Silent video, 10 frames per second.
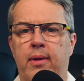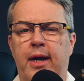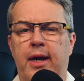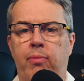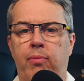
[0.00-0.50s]

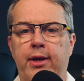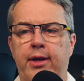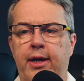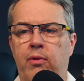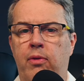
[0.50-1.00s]
kind of blend
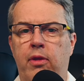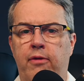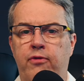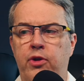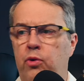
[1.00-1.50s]
in the
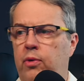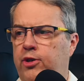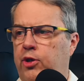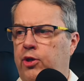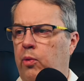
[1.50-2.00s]
view
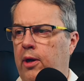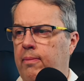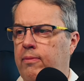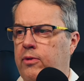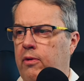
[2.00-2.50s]
that you want.
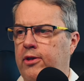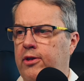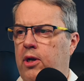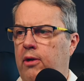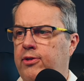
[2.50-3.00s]
So let's
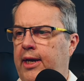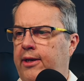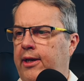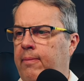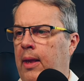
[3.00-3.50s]
close that
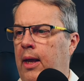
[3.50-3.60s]
down.